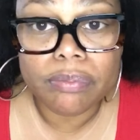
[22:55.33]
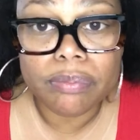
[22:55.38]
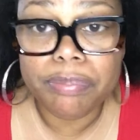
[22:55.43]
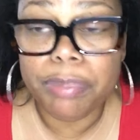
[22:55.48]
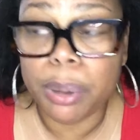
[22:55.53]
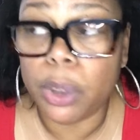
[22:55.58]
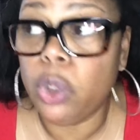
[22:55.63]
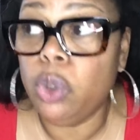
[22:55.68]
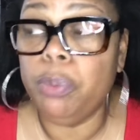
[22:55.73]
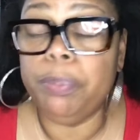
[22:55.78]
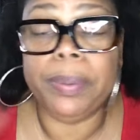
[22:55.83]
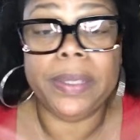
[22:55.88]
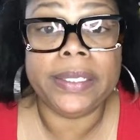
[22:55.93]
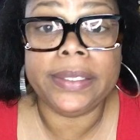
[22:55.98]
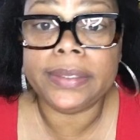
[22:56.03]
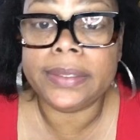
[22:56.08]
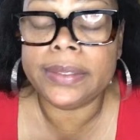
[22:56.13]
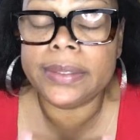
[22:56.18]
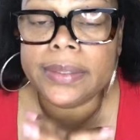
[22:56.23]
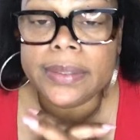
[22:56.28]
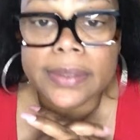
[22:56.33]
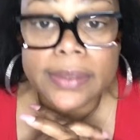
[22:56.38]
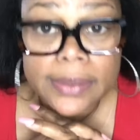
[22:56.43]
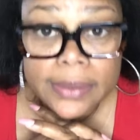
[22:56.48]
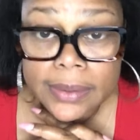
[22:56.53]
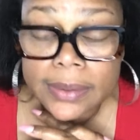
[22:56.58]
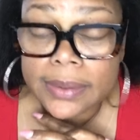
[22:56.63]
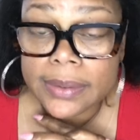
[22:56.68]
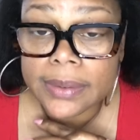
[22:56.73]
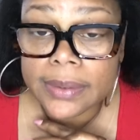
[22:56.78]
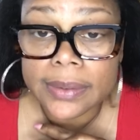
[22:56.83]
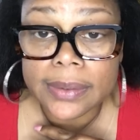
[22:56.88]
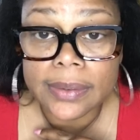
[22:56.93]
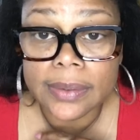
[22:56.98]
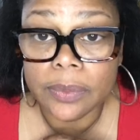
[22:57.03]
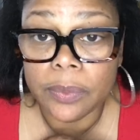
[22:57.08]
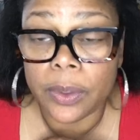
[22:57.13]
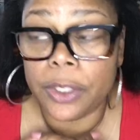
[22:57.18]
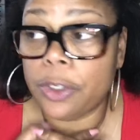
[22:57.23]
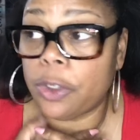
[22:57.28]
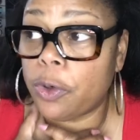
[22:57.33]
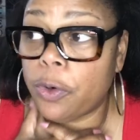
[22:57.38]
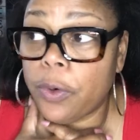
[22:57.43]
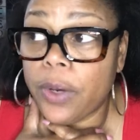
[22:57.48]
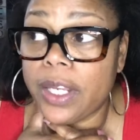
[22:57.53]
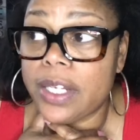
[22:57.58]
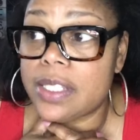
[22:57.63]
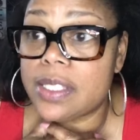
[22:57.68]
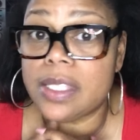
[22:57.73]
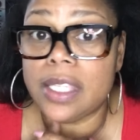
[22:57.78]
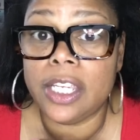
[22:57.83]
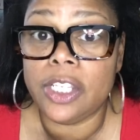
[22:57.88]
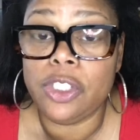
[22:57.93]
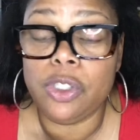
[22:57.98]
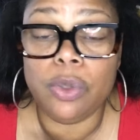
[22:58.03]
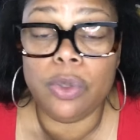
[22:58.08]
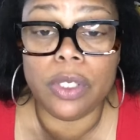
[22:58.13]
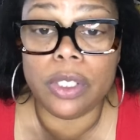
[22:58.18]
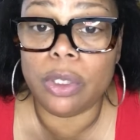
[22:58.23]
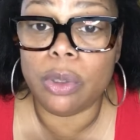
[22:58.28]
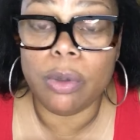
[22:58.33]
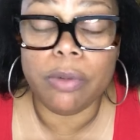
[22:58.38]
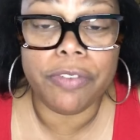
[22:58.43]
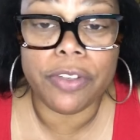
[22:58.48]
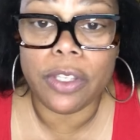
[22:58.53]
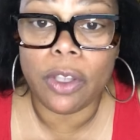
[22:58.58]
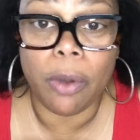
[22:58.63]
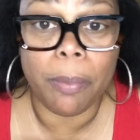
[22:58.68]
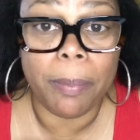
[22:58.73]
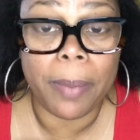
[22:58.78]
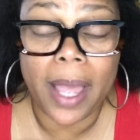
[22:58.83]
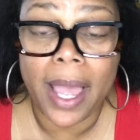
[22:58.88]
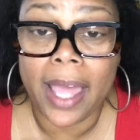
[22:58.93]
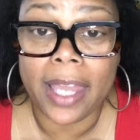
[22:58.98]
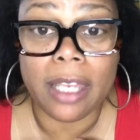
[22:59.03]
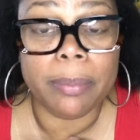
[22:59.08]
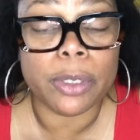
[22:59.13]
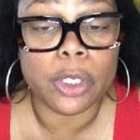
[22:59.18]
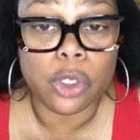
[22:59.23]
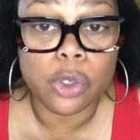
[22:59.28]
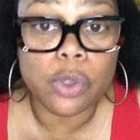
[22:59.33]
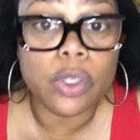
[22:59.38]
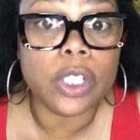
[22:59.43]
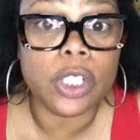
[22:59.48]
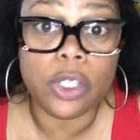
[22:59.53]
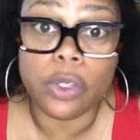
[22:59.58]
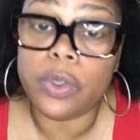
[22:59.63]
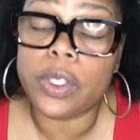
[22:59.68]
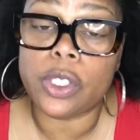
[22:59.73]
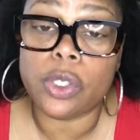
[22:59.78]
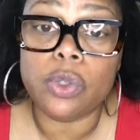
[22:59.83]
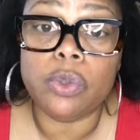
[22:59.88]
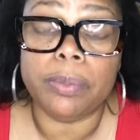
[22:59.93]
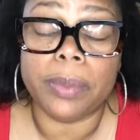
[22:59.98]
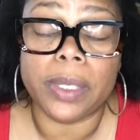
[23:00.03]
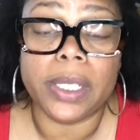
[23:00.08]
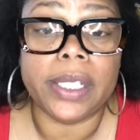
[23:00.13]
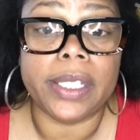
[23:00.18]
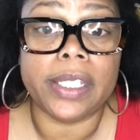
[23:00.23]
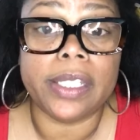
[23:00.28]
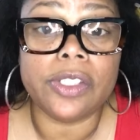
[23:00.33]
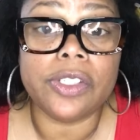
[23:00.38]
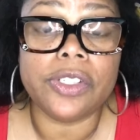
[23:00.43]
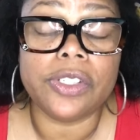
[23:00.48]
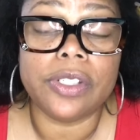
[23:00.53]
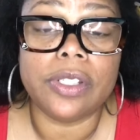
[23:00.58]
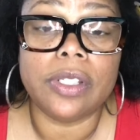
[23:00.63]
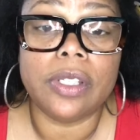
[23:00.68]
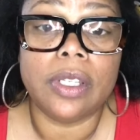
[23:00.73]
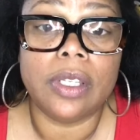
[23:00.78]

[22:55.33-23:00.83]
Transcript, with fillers: pooping, one of the greatest things you could do for your body, but you can do it too much.